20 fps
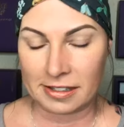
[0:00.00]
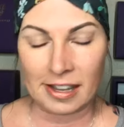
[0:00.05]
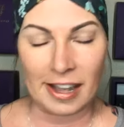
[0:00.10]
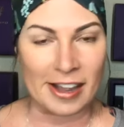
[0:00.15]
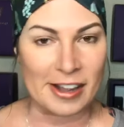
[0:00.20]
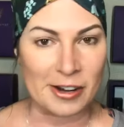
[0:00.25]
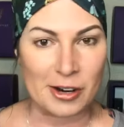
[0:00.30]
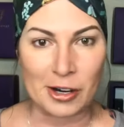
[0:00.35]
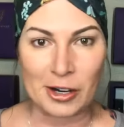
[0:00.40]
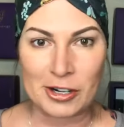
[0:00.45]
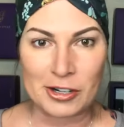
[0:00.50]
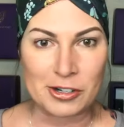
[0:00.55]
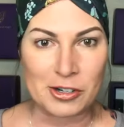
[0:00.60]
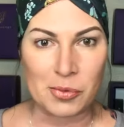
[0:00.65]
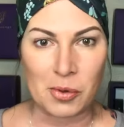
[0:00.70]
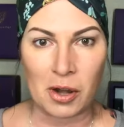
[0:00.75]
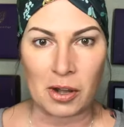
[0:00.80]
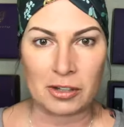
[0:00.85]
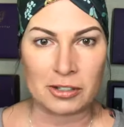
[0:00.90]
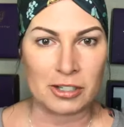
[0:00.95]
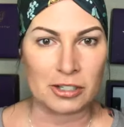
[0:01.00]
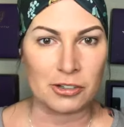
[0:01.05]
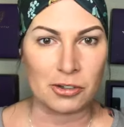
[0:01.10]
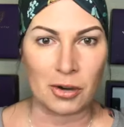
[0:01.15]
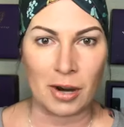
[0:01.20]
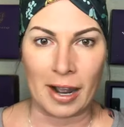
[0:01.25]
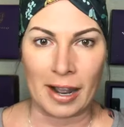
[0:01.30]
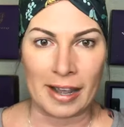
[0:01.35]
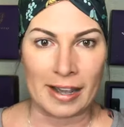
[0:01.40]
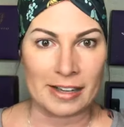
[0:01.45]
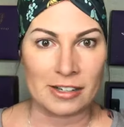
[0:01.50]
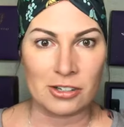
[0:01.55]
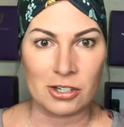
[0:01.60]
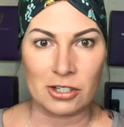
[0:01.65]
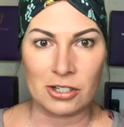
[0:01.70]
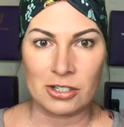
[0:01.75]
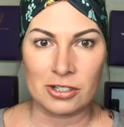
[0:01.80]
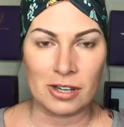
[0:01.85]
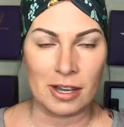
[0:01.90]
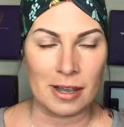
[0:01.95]
encourage you all to try it.
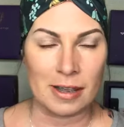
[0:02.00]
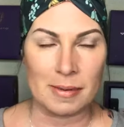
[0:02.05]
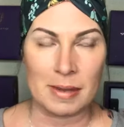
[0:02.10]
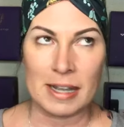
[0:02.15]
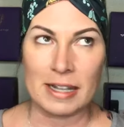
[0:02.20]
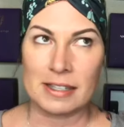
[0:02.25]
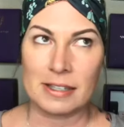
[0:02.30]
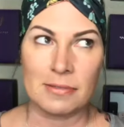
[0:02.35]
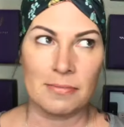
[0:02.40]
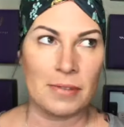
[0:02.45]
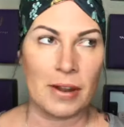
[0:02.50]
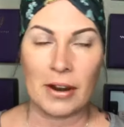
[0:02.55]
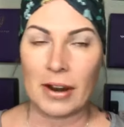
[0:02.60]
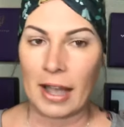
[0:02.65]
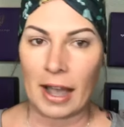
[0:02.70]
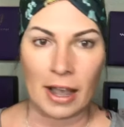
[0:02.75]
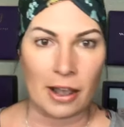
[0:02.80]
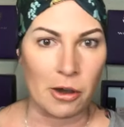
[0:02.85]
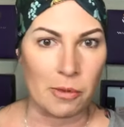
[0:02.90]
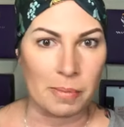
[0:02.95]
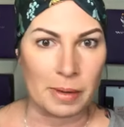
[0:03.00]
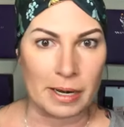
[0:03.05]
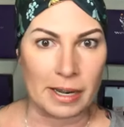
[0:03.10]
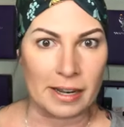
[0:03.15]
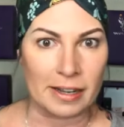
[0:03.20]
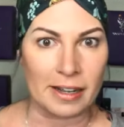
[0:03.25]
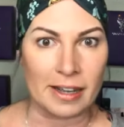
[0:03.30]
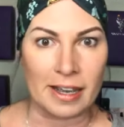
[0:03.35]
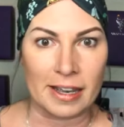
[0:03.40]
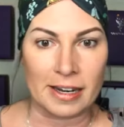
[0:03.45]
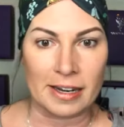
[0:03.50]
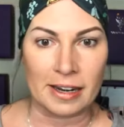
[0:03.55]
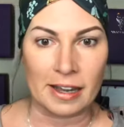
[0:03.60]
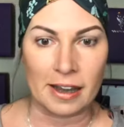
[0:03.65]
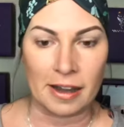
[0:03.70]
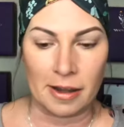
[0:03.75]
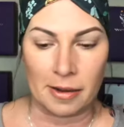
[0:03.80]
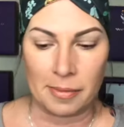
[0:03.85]
It's very eye-opening, and